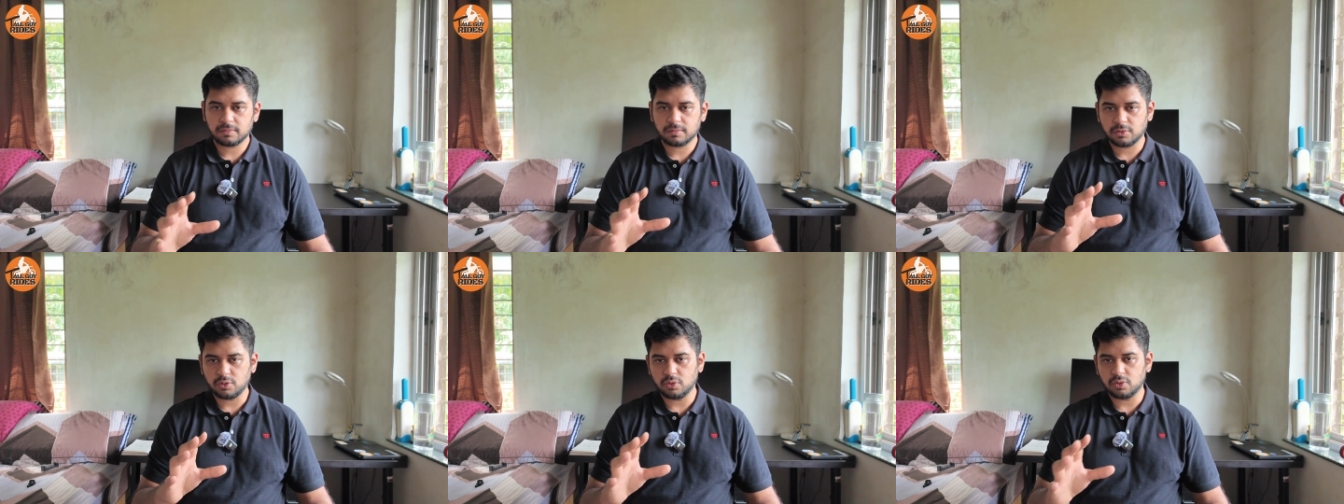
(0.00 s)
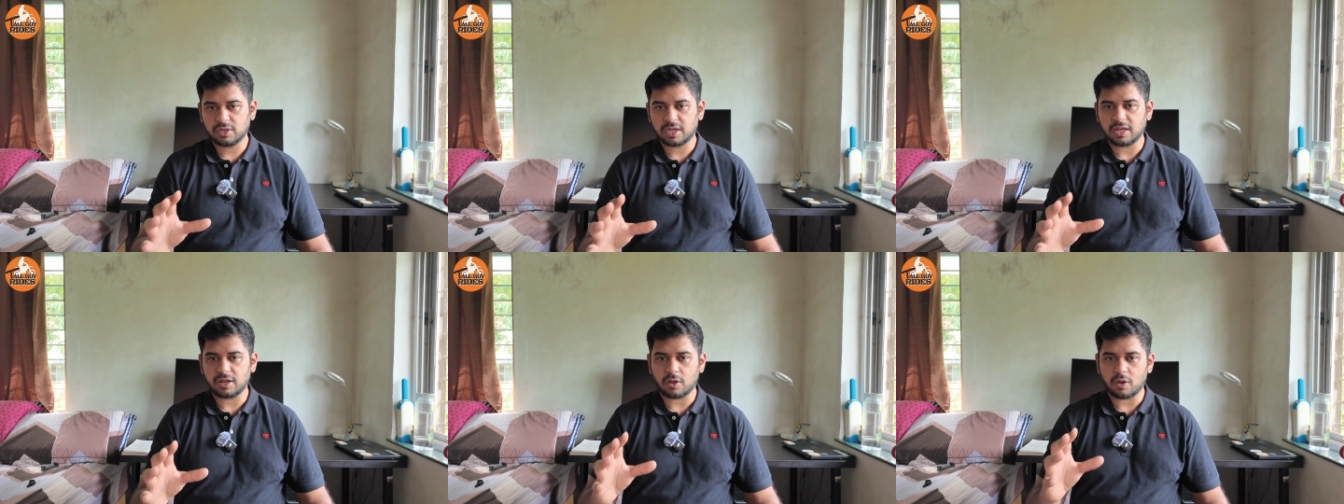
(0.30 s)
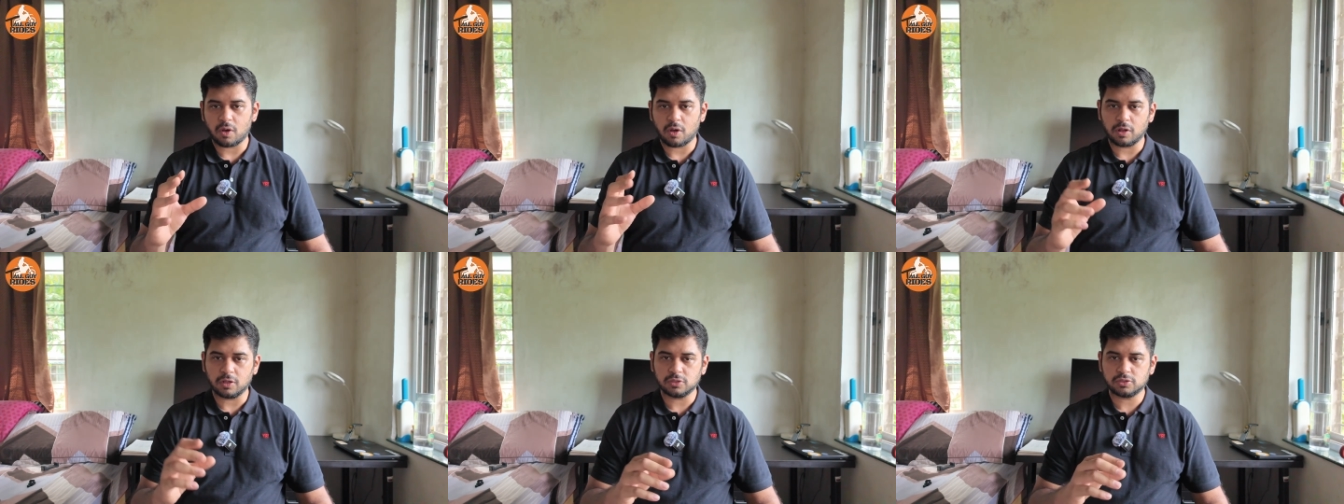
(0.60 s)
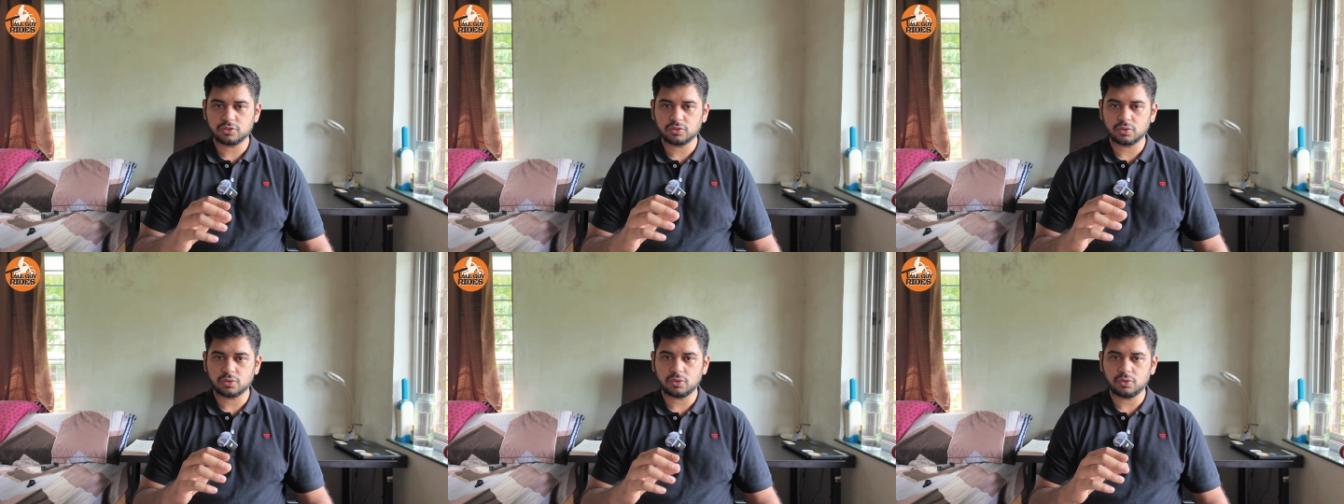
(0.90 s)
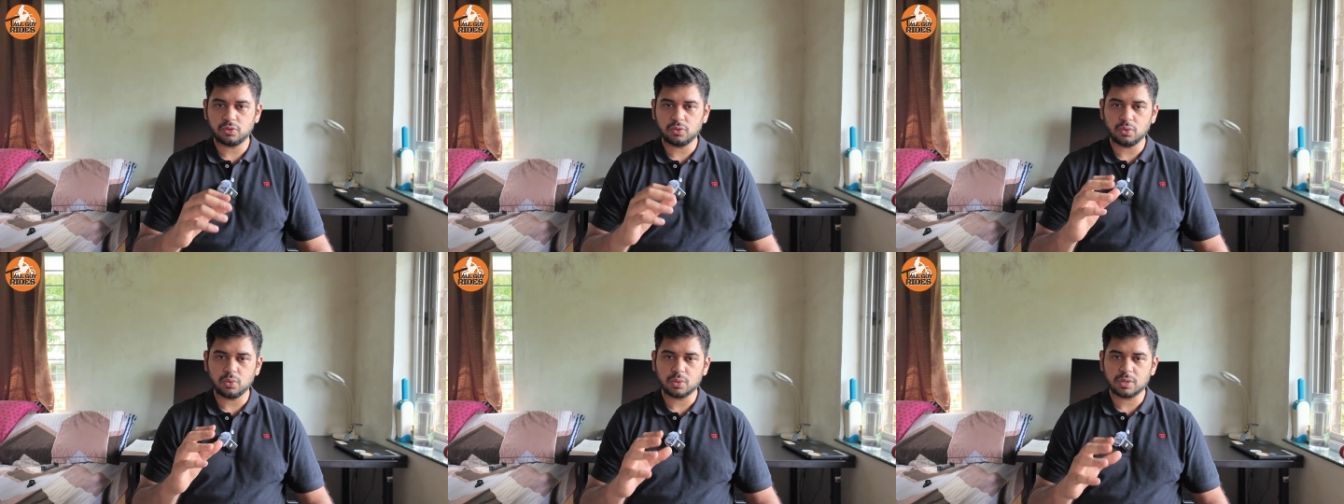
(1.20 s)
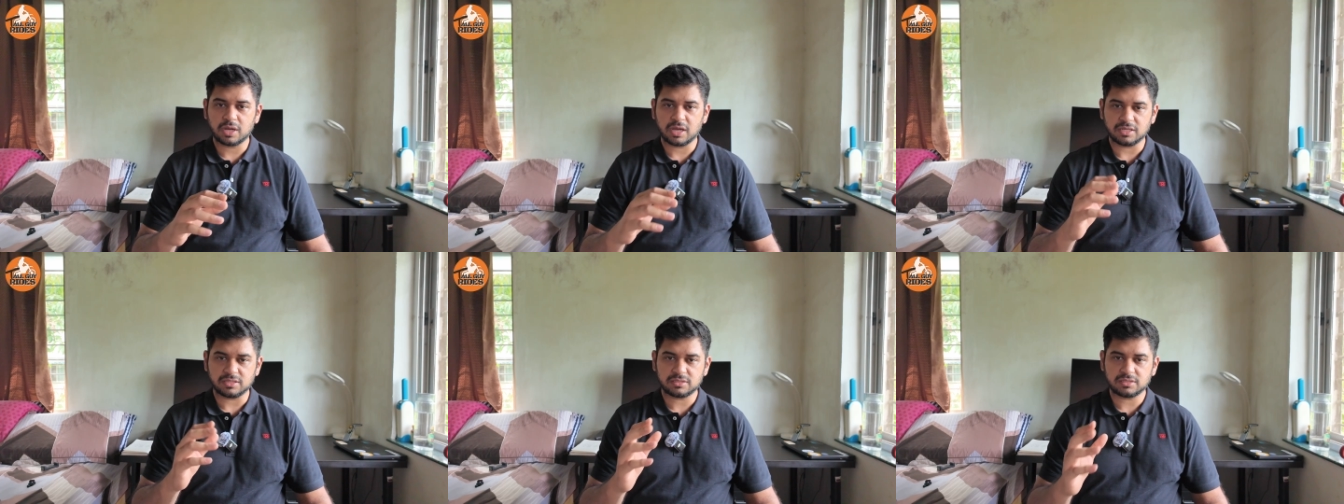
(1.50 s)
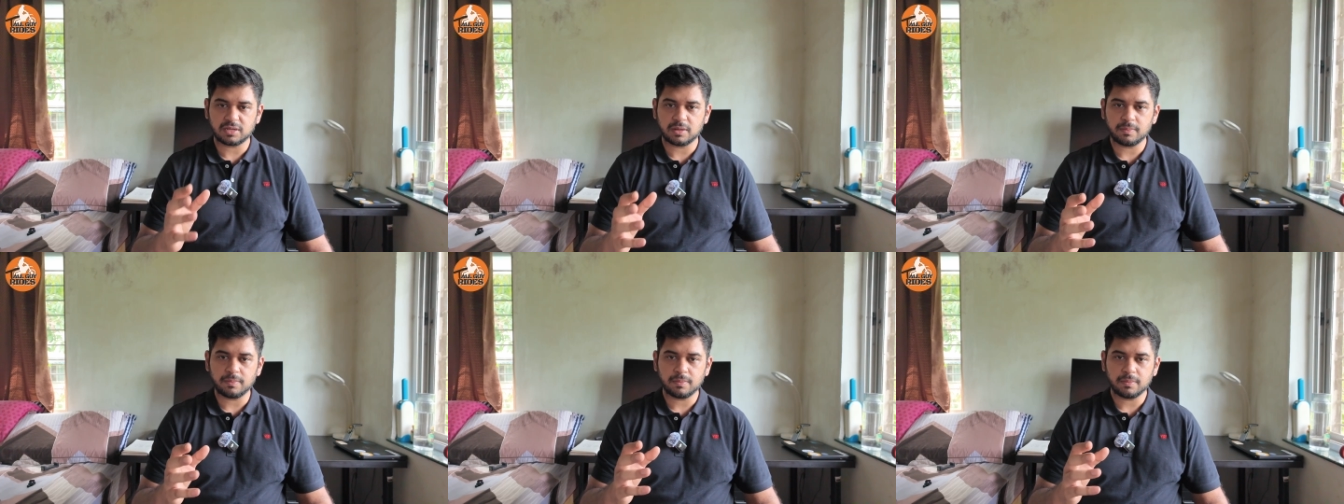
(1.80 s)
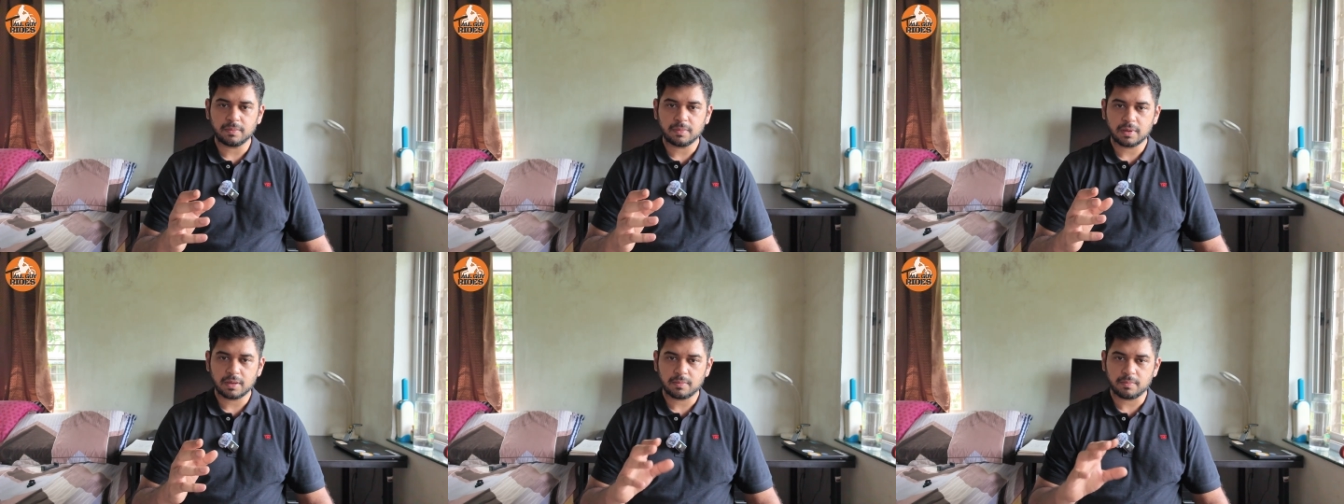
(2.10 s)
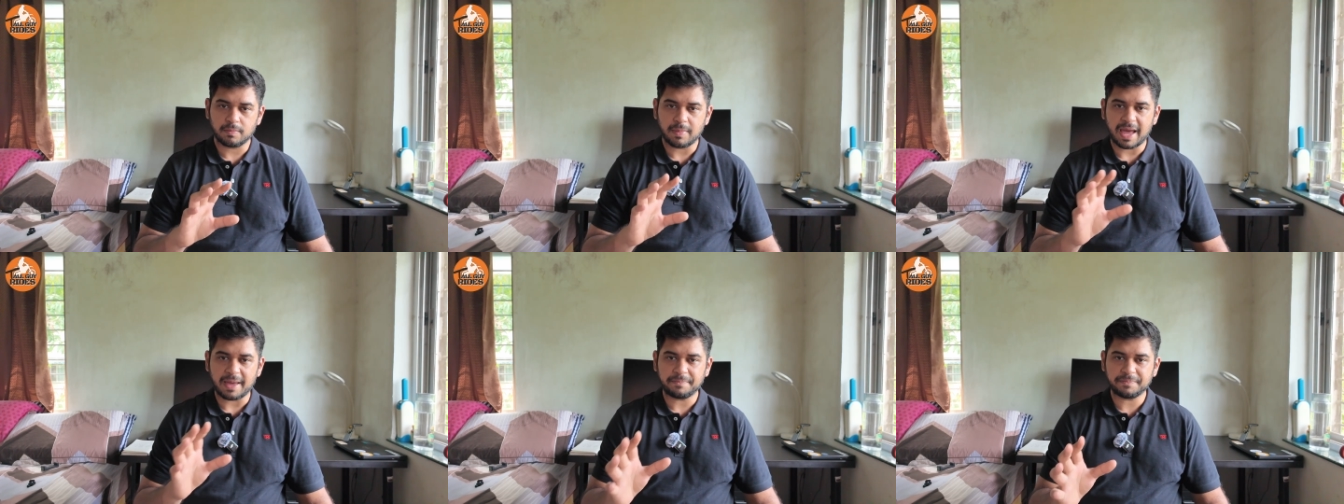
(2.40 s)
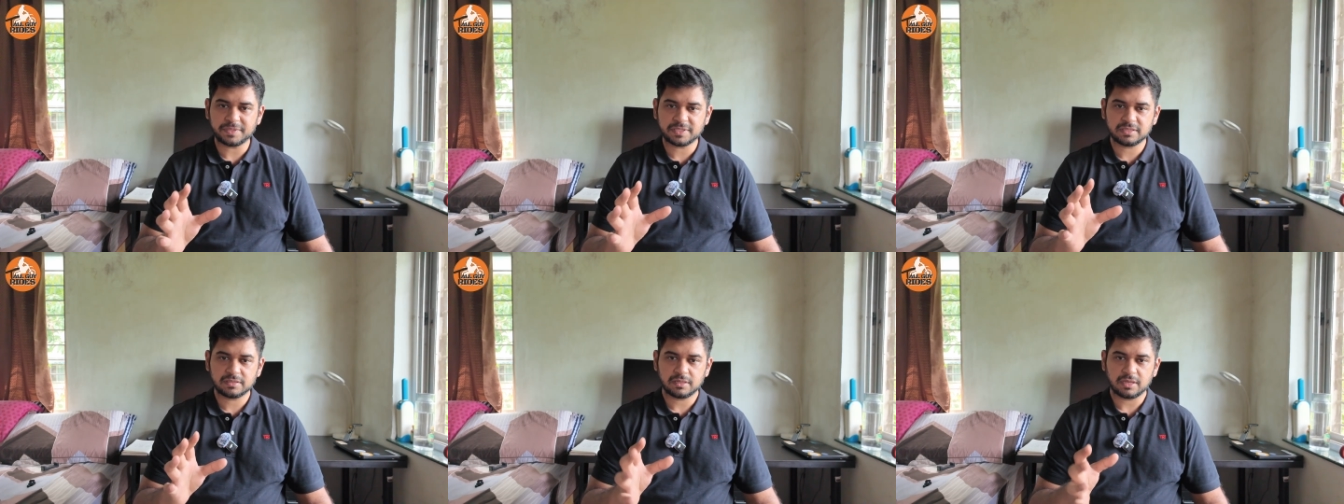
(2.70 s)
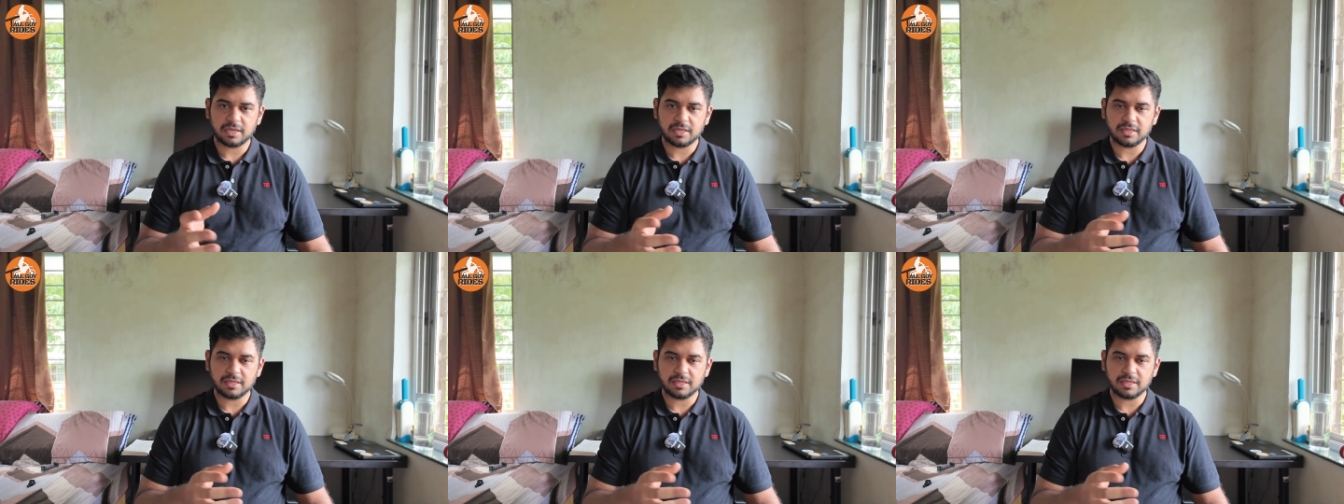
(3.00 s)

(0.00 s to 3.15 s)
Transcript: you can also do custom maps.